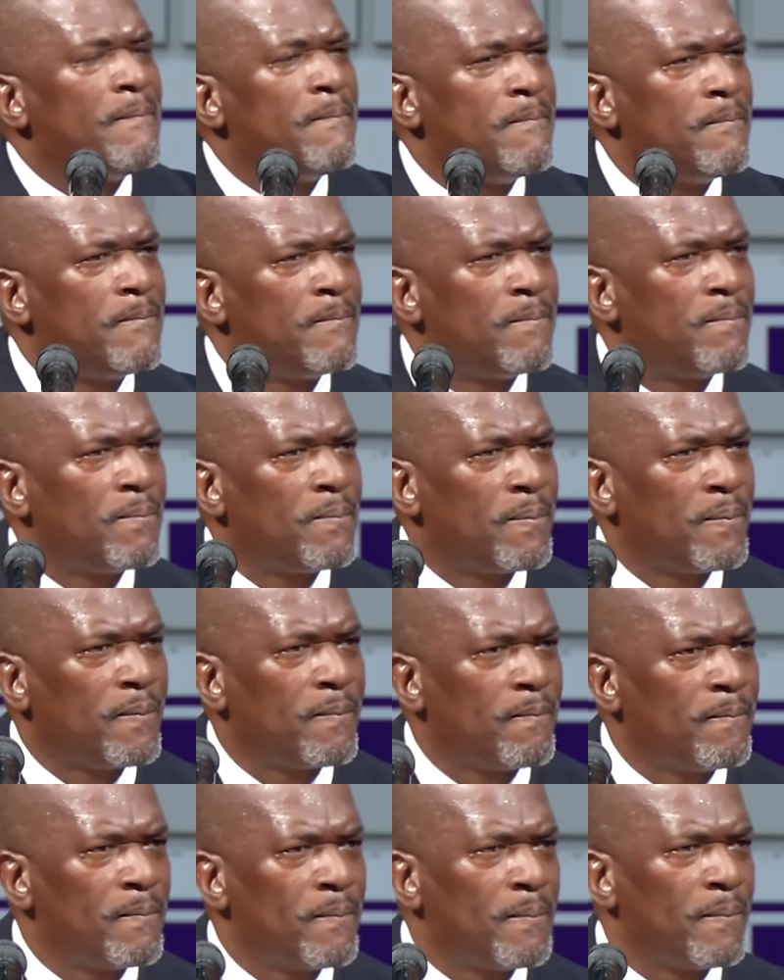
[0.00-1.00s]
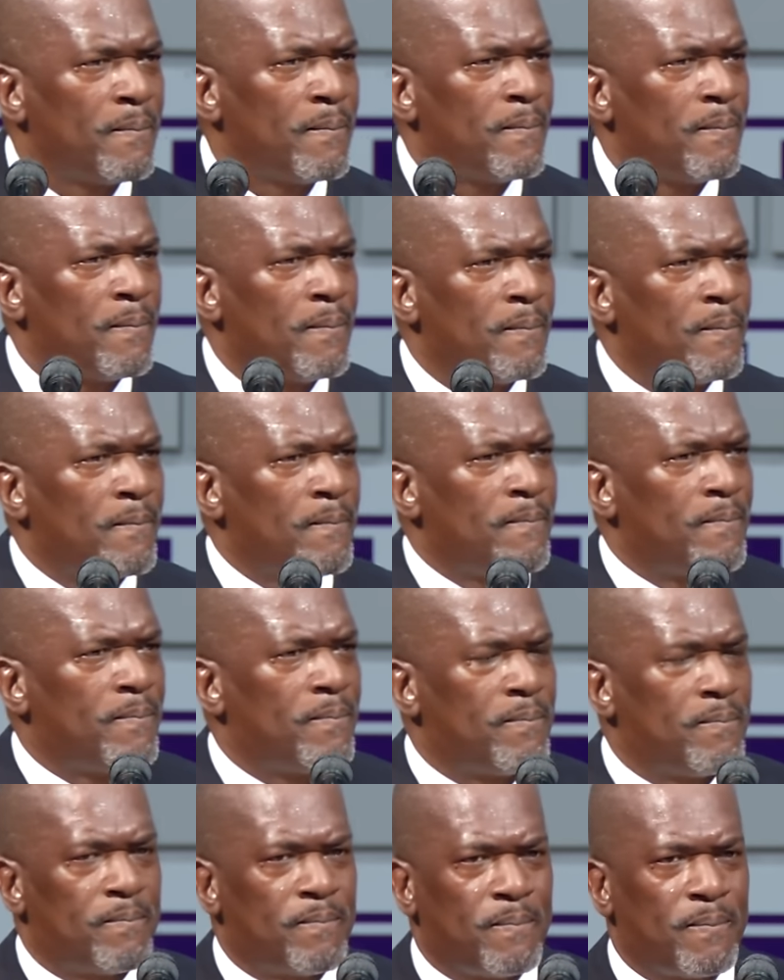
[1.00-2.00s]

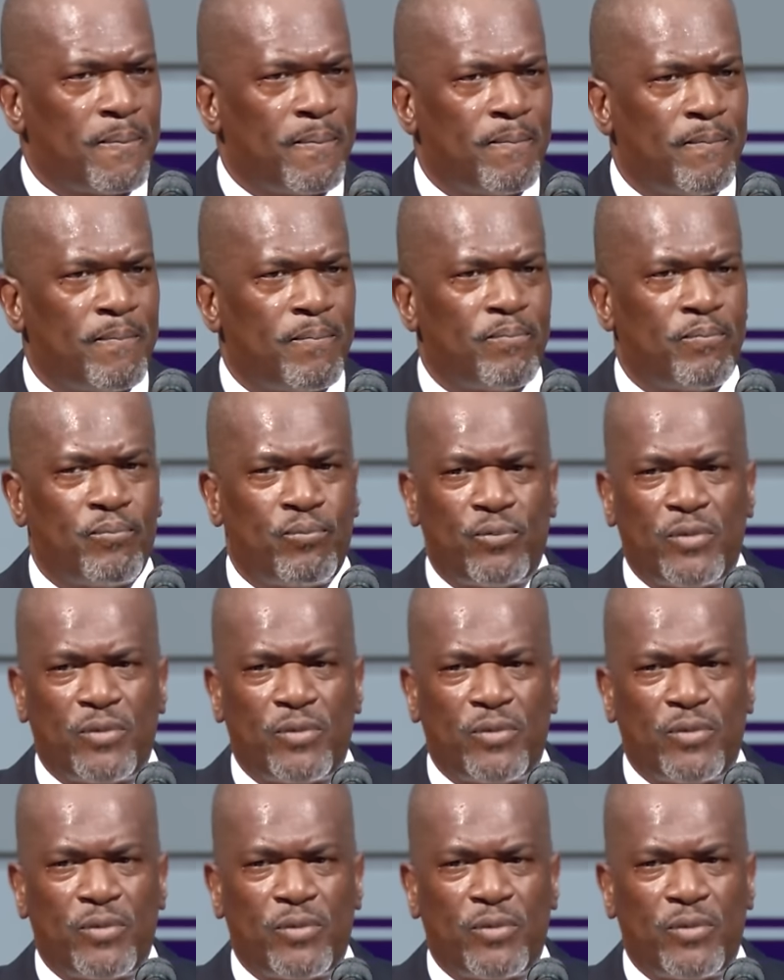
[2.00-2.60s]
(silence)